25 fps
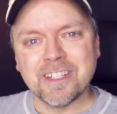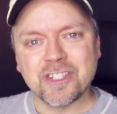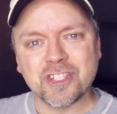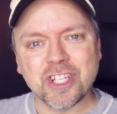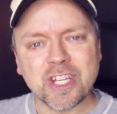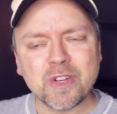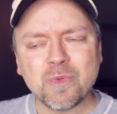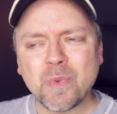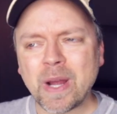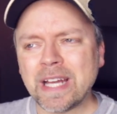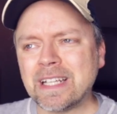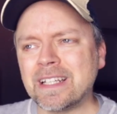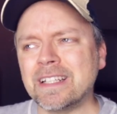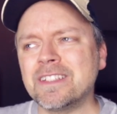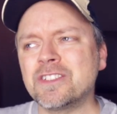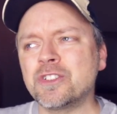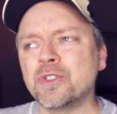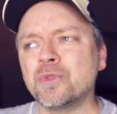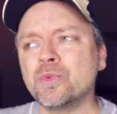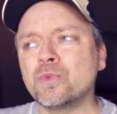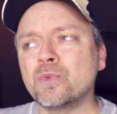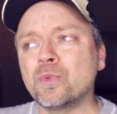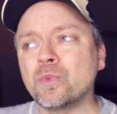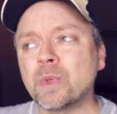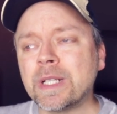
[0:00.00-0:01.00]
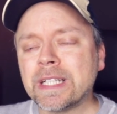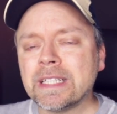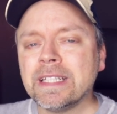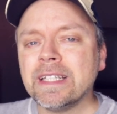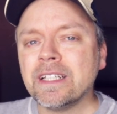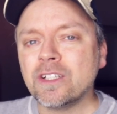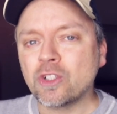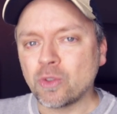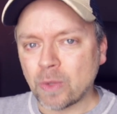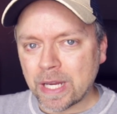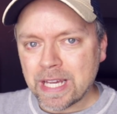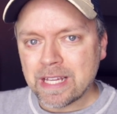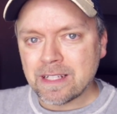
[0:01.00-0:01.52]
She went into really
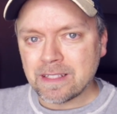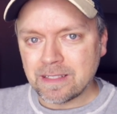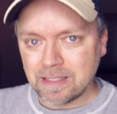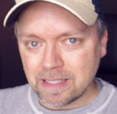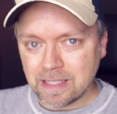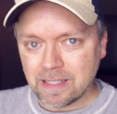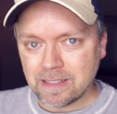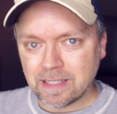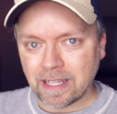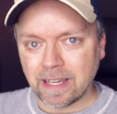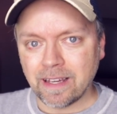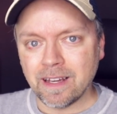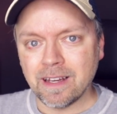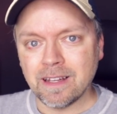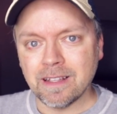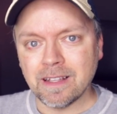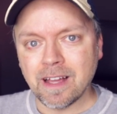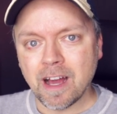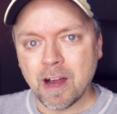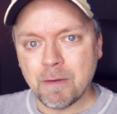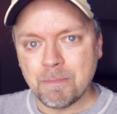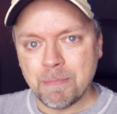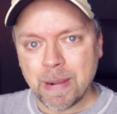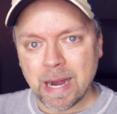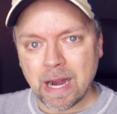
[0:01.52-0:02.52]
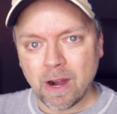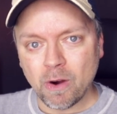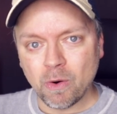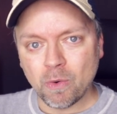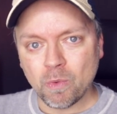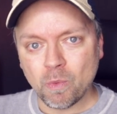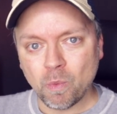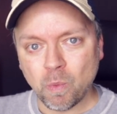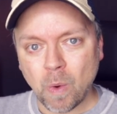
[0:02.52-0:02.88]
great detail about